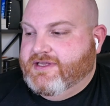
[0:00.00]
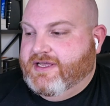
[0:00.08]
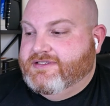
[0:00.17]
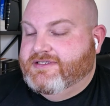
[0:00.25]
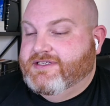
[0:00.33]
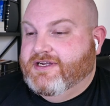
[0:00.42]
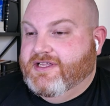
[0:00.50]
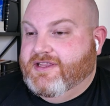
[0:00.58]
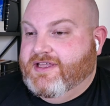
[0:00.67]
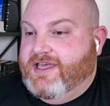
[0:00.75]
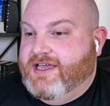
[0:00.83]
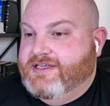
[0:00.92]
necessarily
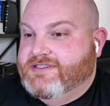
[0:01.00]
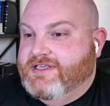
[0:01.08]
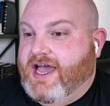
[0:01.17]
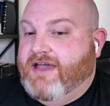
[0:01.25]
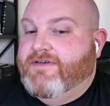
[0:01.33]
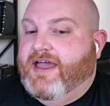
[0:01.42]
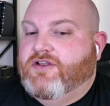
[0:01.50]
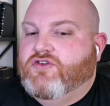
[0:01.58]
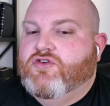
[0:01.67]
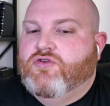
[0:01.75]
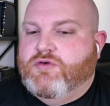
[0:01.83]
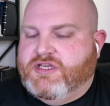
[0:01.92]
the case. I've had
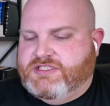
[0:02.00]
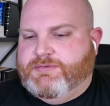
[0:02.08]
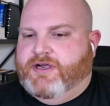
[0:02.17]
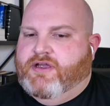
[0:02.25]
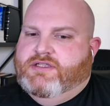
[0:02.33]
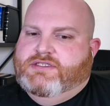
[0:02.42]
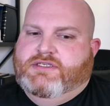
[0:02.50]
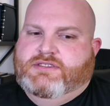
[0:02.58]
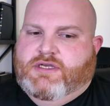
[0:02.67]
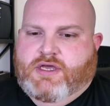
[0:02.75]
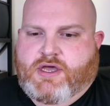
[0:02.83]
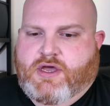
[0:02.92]
two experiences.